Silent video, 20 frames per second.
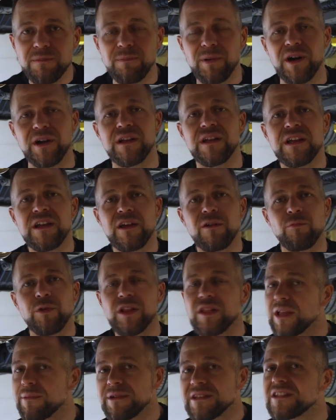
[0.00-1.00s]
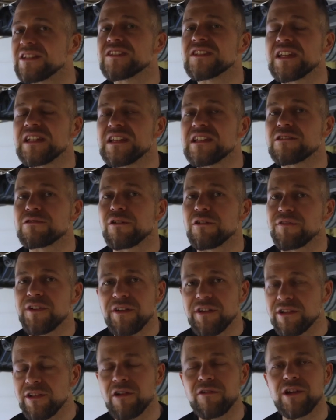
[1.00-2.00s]
but we limit the seating to a
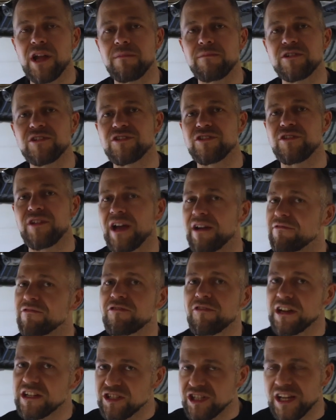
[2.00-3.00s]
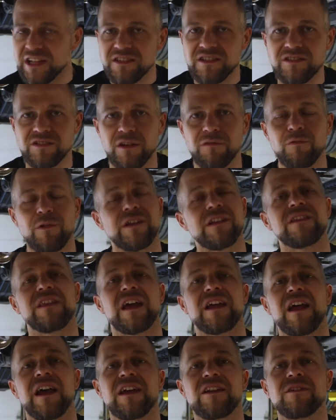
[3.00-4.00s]
very low number, so you have great chances of winning
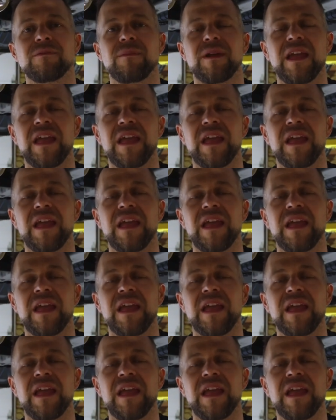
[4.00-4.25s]
that item.